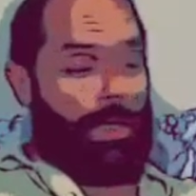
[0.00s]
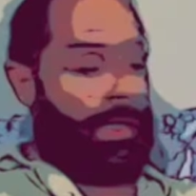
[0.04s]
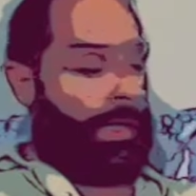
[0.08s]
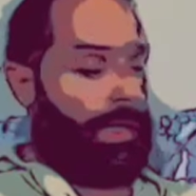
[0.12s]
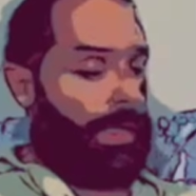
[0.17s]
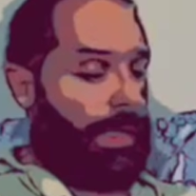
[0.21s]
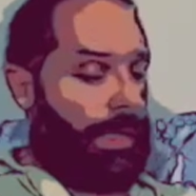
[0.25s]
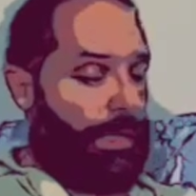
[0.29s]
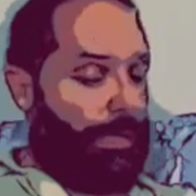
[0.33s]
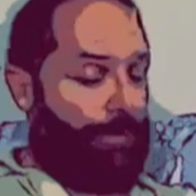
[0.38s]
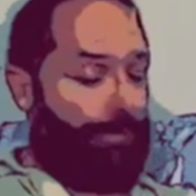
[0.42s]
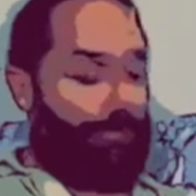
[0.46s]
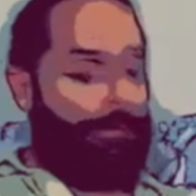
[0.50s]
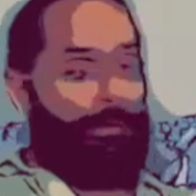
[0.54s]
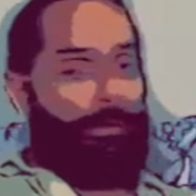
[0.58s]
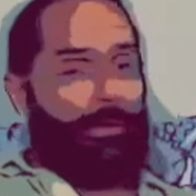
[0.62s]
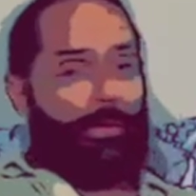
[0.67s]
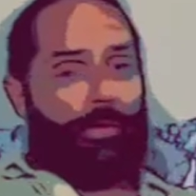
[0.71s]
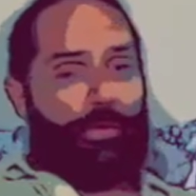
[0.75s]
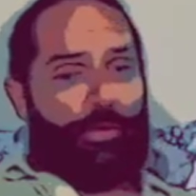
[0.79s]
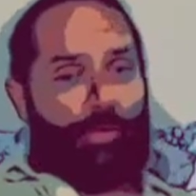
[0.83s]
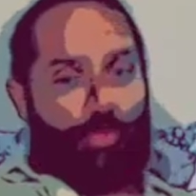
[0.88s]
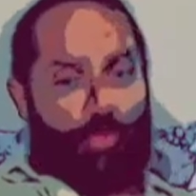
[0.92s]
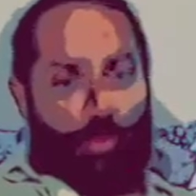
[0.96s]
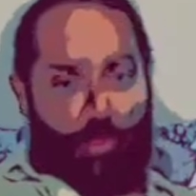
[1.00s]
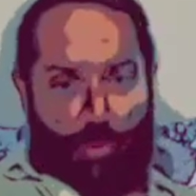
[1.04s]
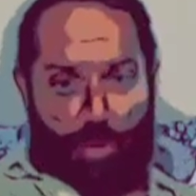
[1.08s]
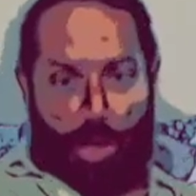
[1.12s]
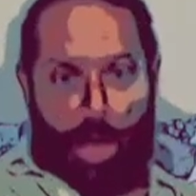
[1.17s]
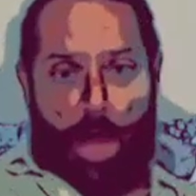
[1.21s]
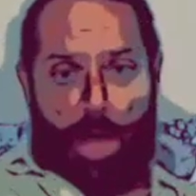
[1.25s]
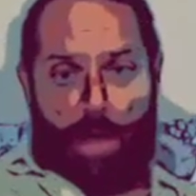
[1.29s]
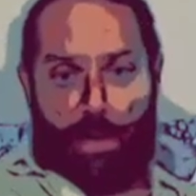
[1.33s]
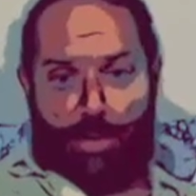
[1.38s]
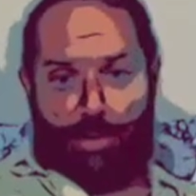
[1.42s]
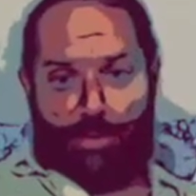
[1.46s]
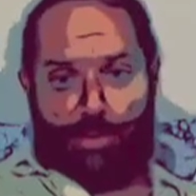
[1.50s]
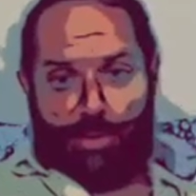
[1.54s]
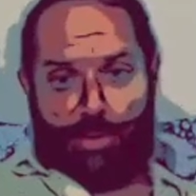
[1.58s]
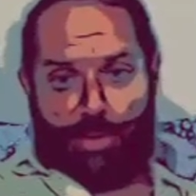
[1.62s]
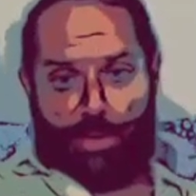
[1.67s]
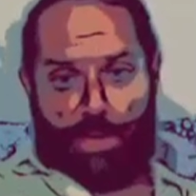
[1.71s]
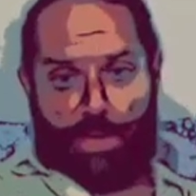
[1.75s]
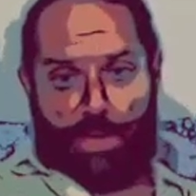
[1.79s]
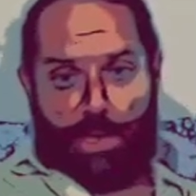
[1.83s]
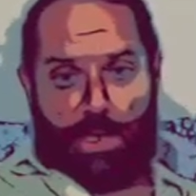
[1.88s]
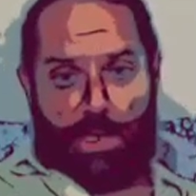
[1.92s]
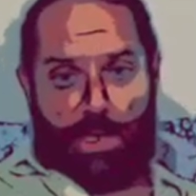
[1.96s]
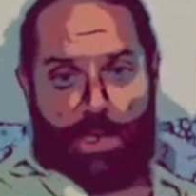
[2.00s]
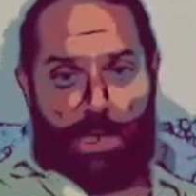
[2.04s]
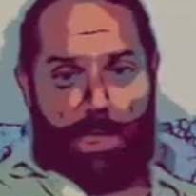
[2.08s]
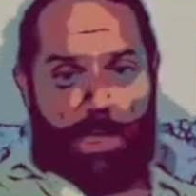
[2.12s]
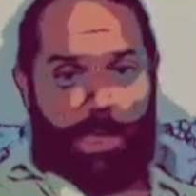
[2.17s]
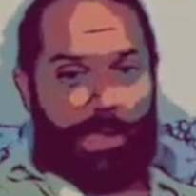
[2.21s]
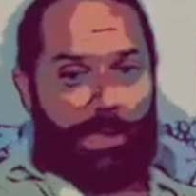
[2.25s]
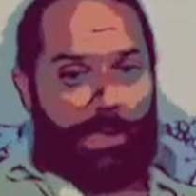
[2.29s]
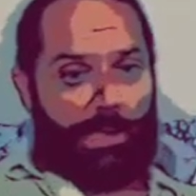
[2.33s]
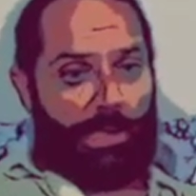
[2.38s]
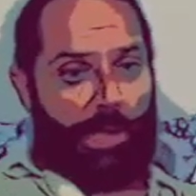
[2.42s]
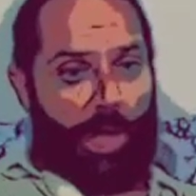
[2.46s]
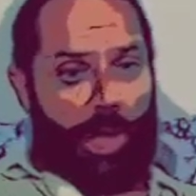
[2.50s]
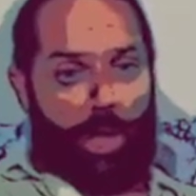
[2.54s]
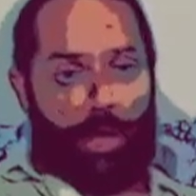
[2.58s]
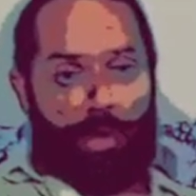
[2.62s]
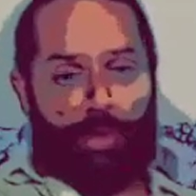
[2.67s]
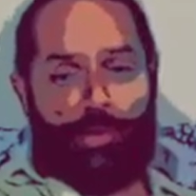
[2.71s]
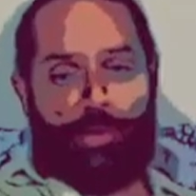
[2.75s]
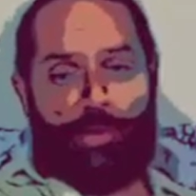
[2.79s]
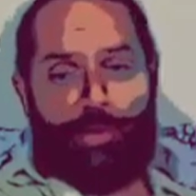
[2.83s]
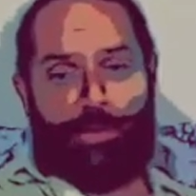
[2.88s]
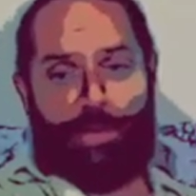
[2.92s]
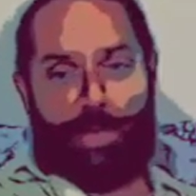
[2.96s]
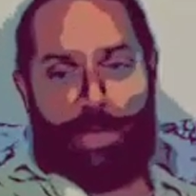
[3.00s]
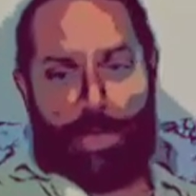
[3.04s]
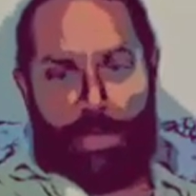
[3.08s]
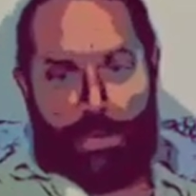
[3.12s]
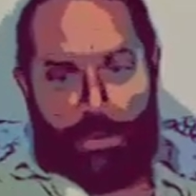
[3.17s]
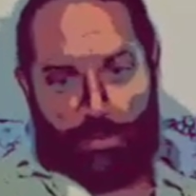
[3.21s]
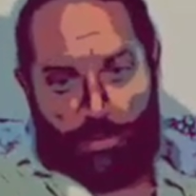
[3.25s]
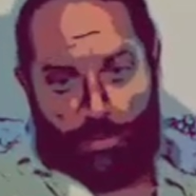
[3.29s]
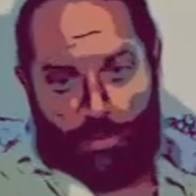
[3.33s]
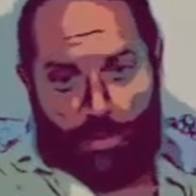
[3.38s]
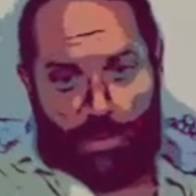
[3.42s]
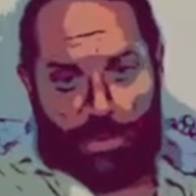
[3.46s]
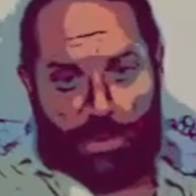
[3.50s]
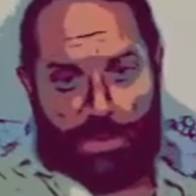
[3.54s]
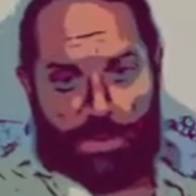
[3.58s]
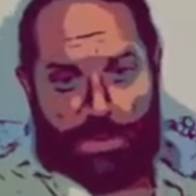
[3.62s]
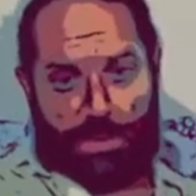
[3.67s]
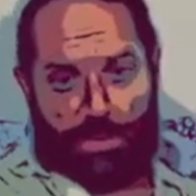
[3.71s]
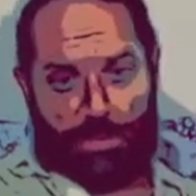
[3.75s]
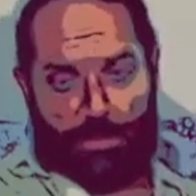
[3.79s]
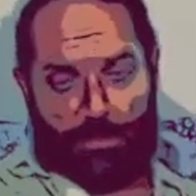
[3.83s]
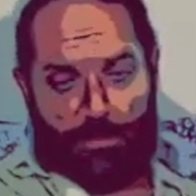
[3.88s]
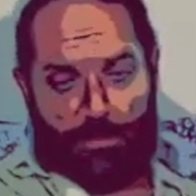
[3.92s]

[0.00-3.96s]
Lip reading: if true knowledge is knowledge of ignorance,